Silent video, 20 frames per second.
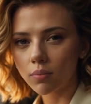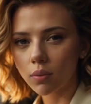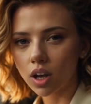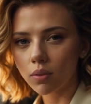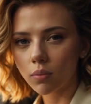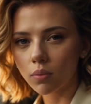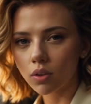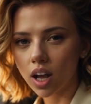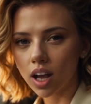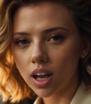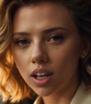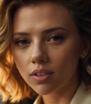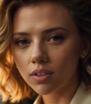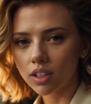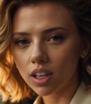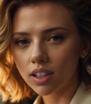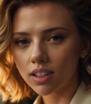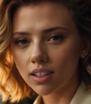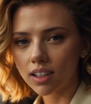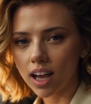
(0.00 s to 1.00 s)
my range
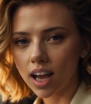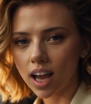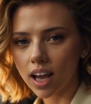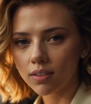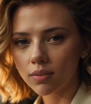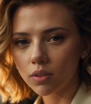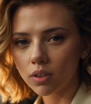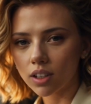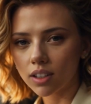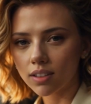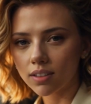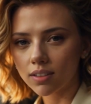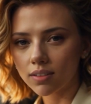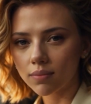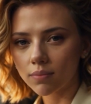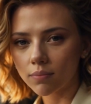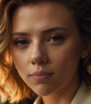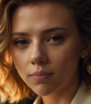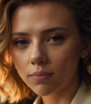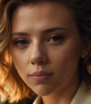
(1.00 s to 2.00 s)
as an actress.
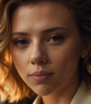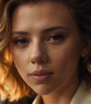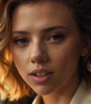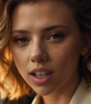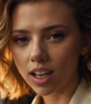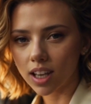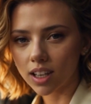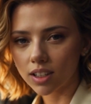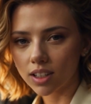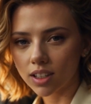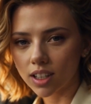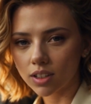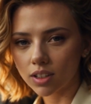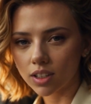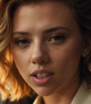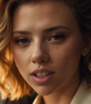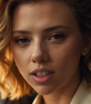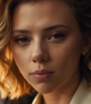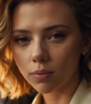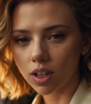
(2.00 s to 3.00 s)
In
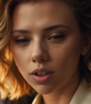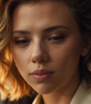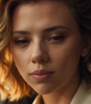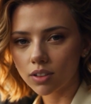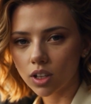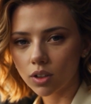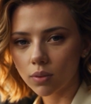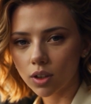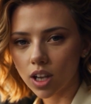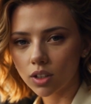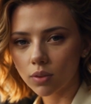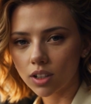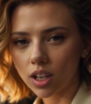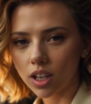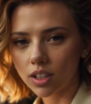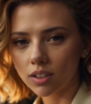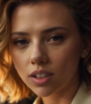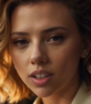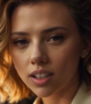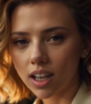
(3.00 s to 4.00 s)
addition to my film
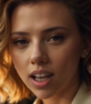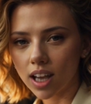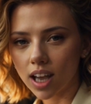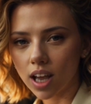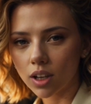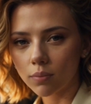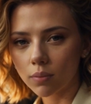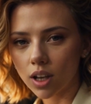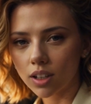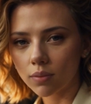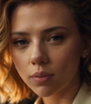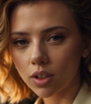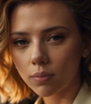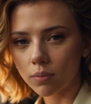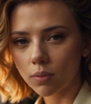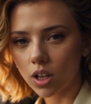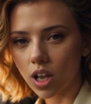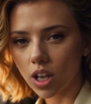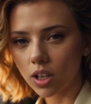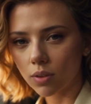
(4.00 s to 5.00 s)
career, I made my
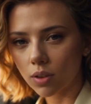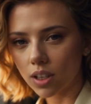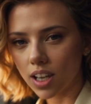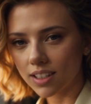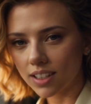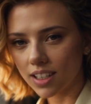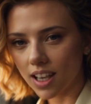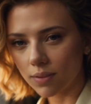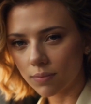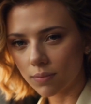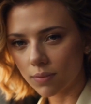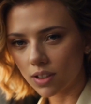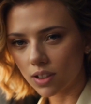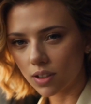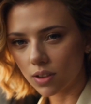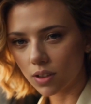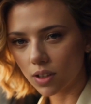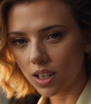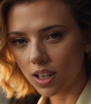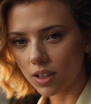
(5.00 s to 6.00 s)
Broadway
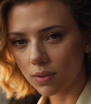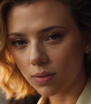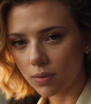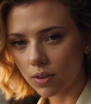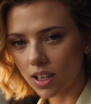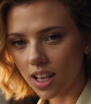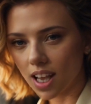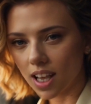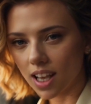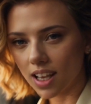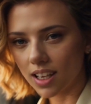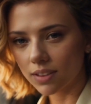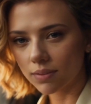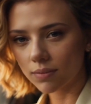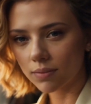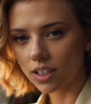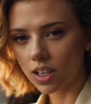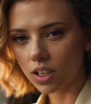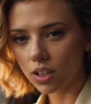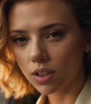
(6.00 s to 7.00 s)
debut in the play A
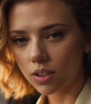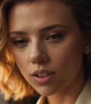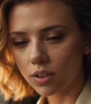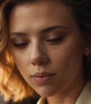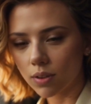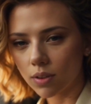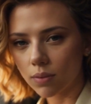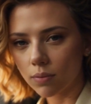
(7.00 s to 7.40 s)
View from the